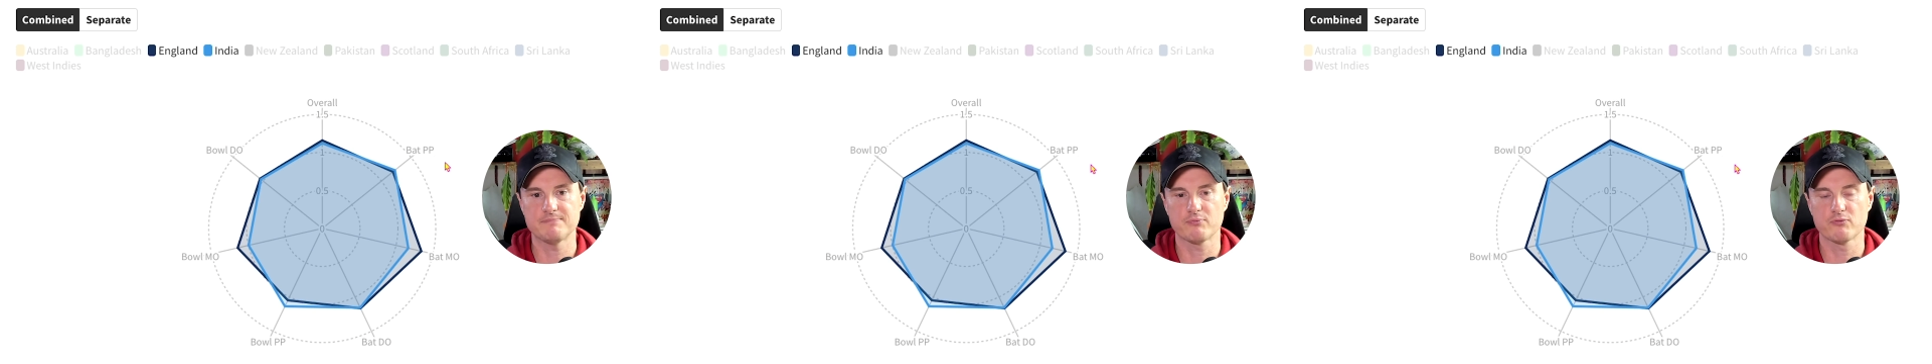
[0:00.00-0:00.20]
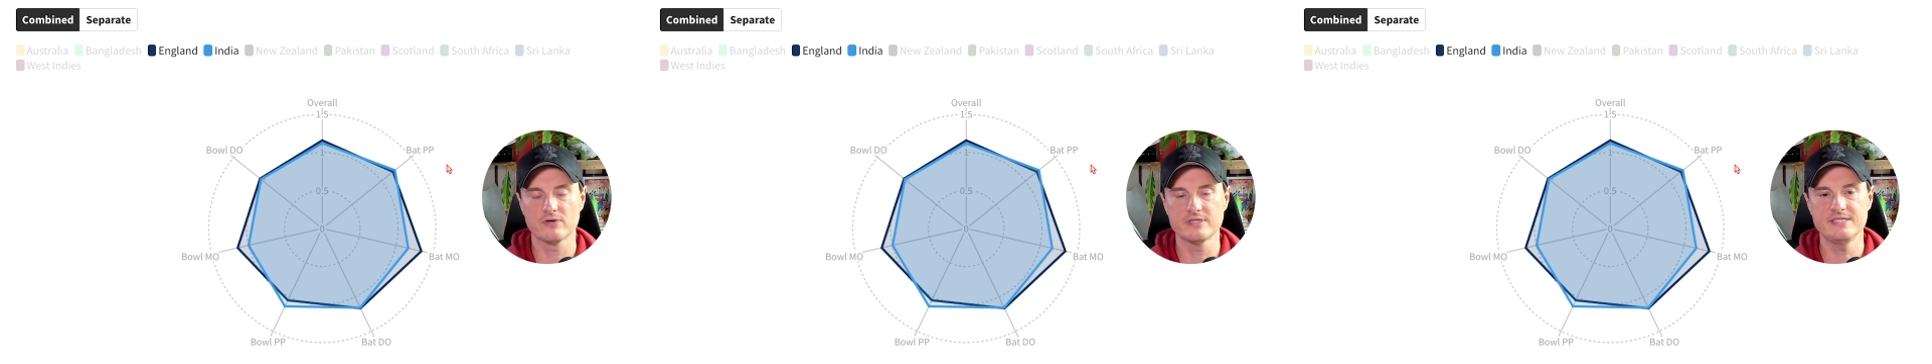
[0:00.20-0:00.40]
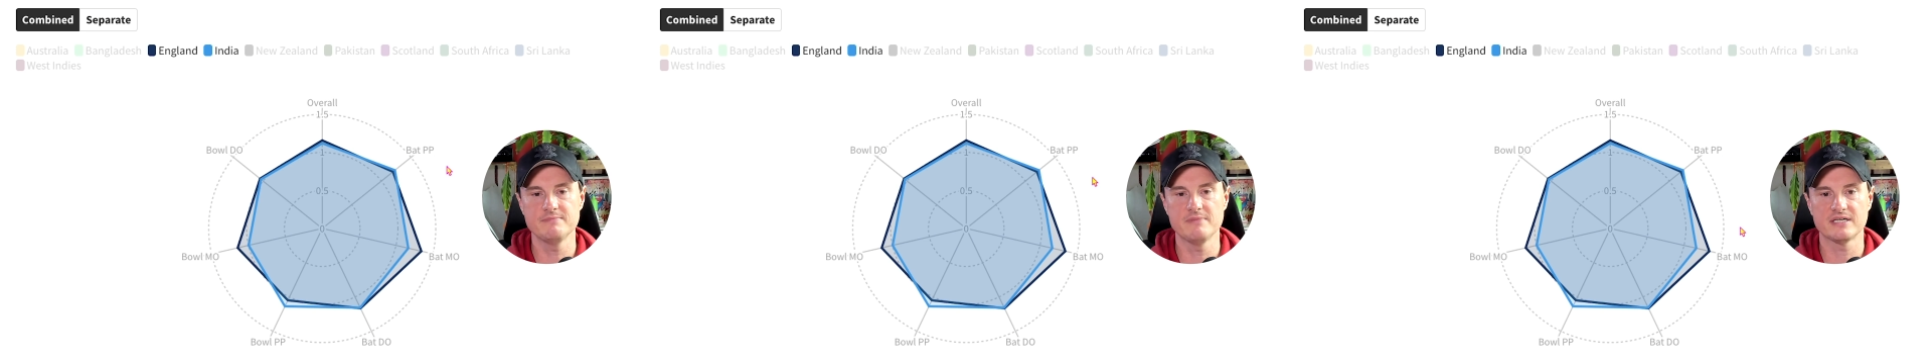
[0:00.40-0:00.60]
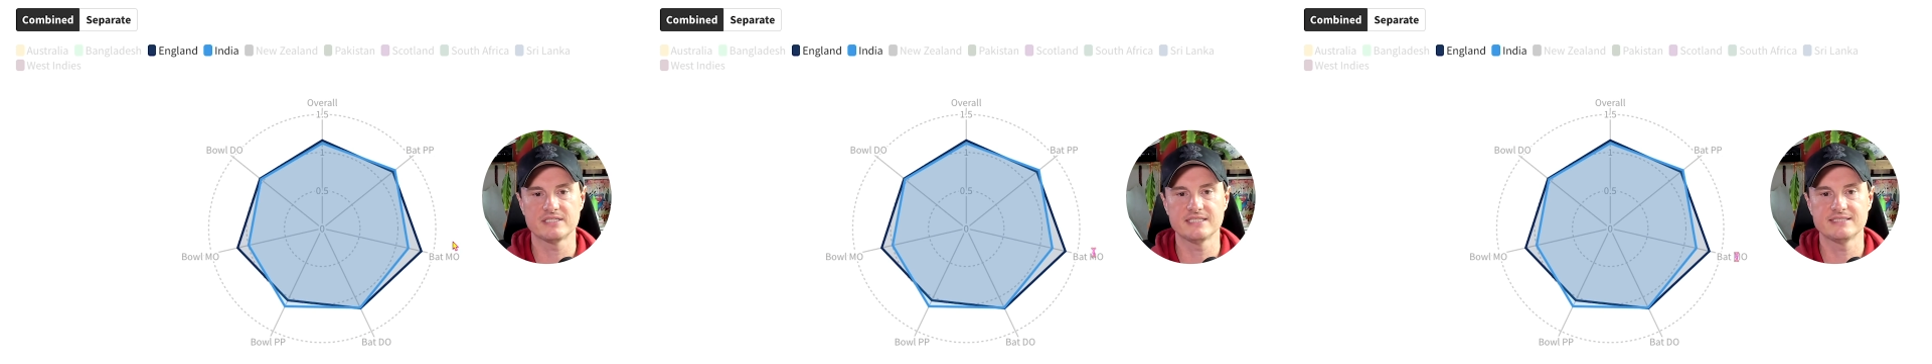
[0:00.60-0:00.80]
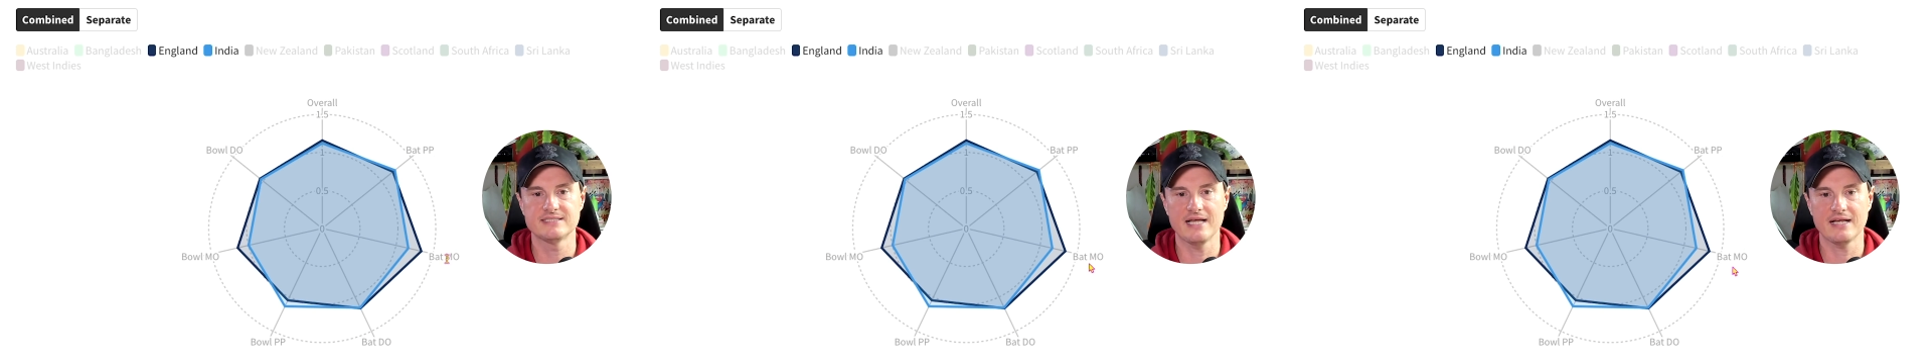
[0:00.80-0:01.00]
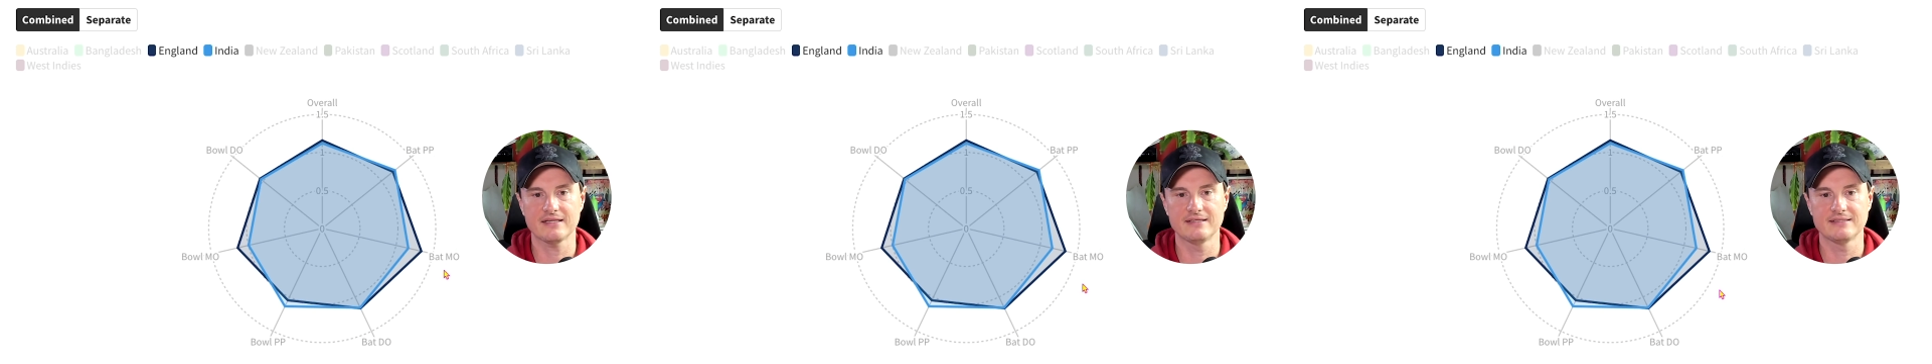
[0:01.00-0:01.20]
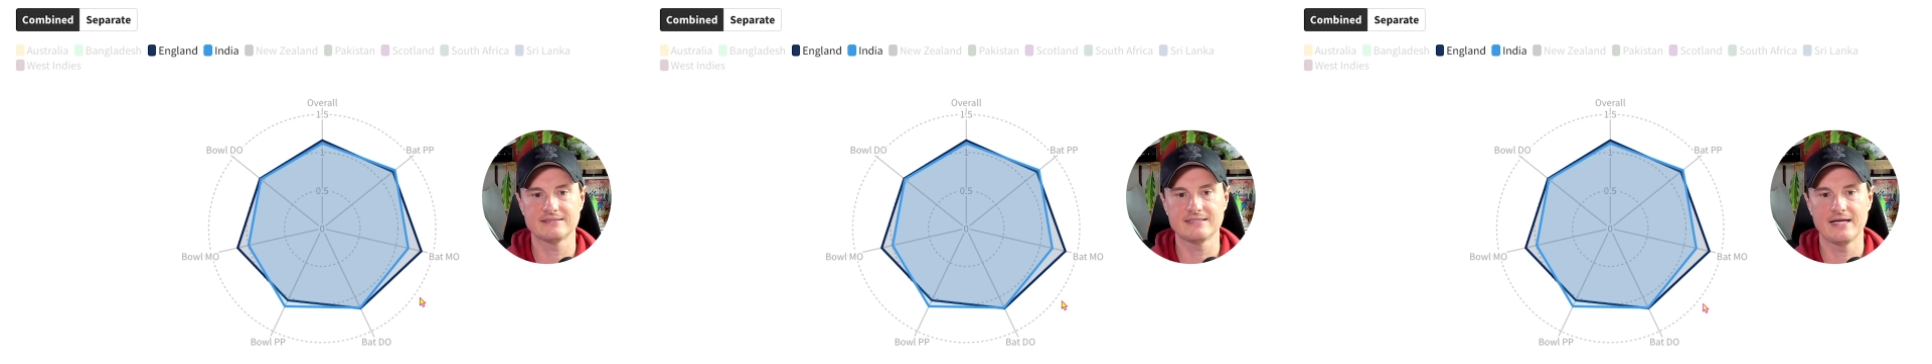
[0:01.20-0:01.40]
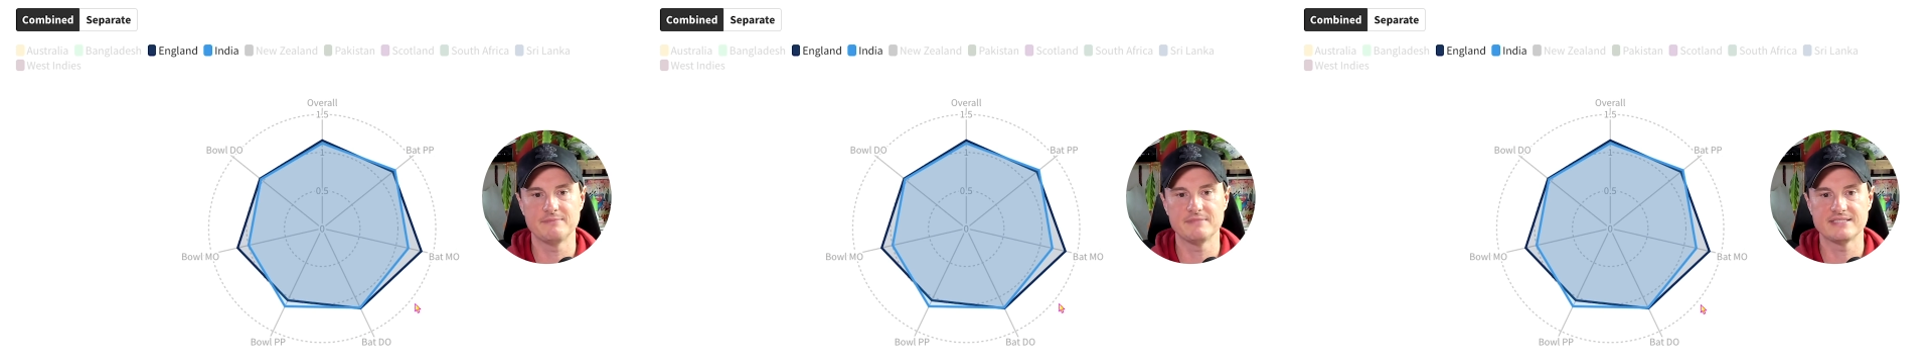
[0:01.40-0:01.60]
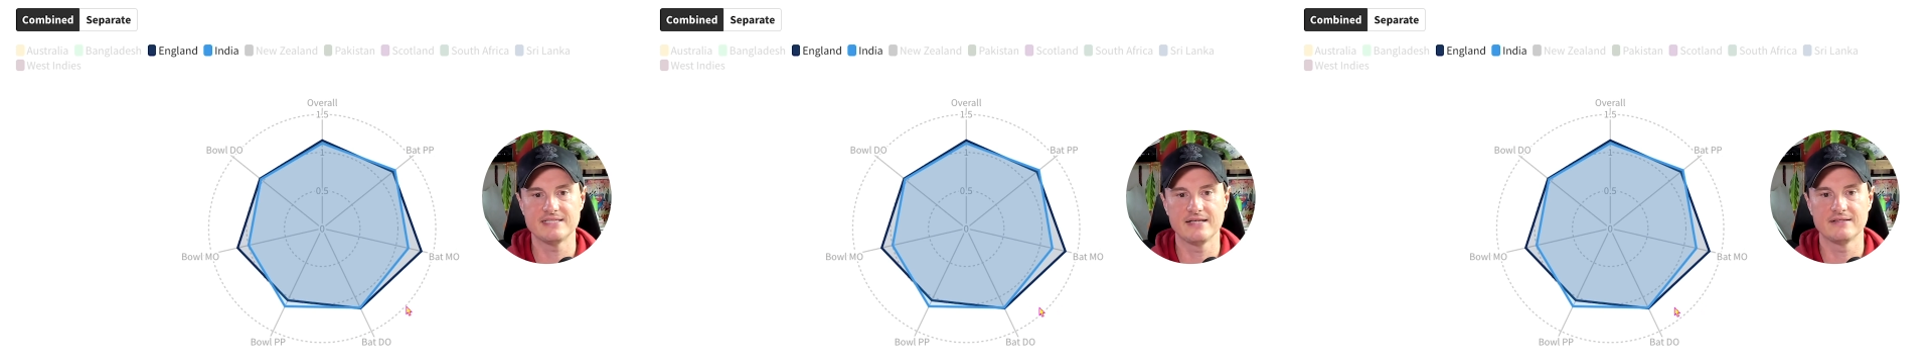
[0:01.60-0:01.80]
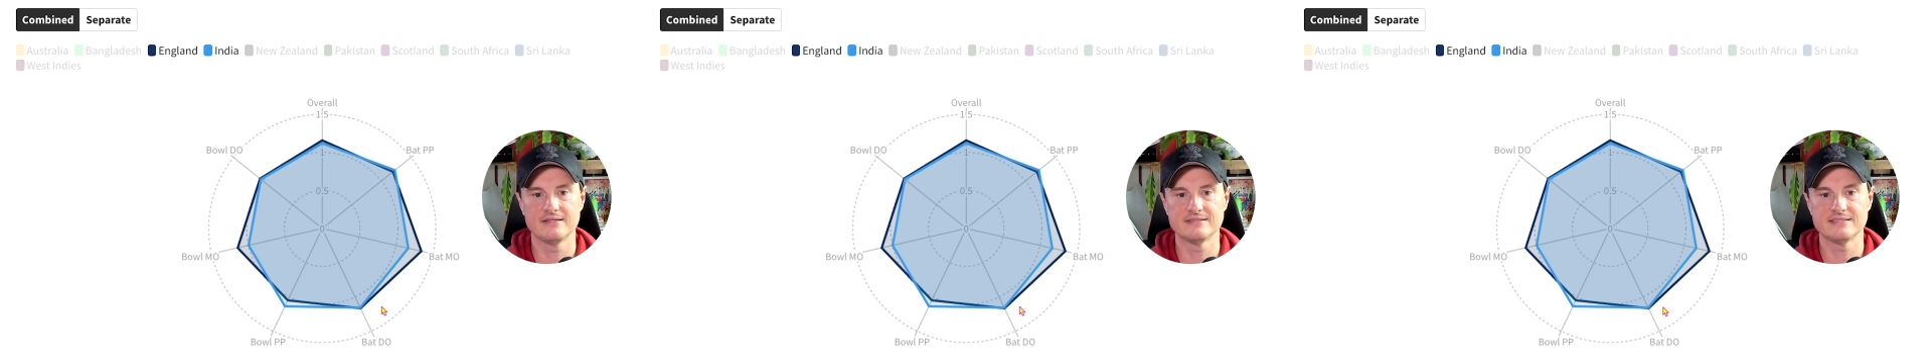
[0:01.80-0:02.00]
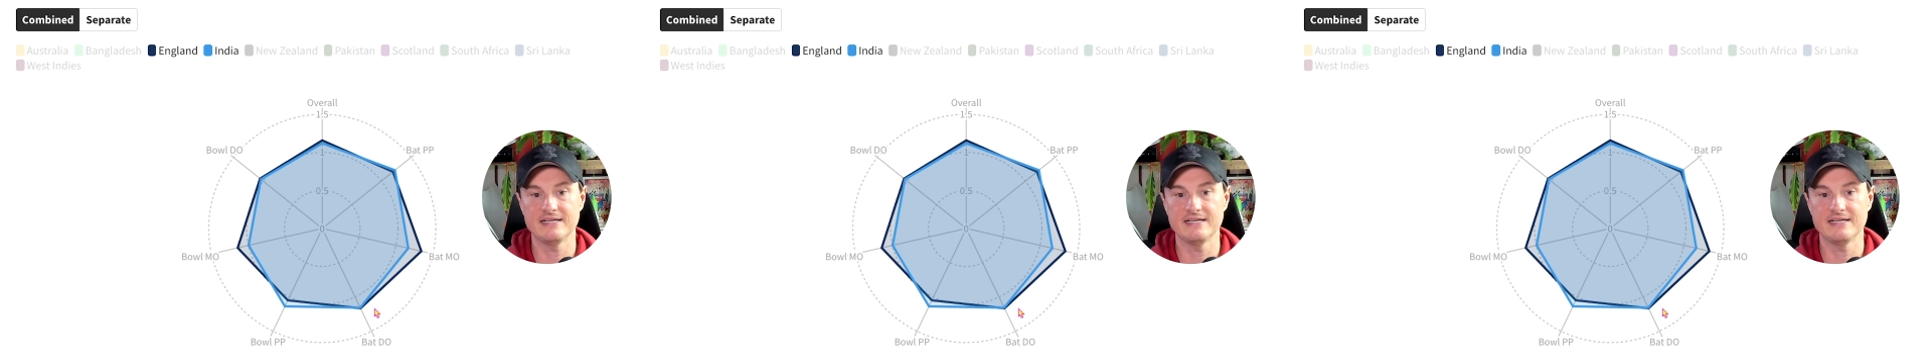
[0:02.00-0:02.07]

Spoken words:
pretty much exactly the same as England's,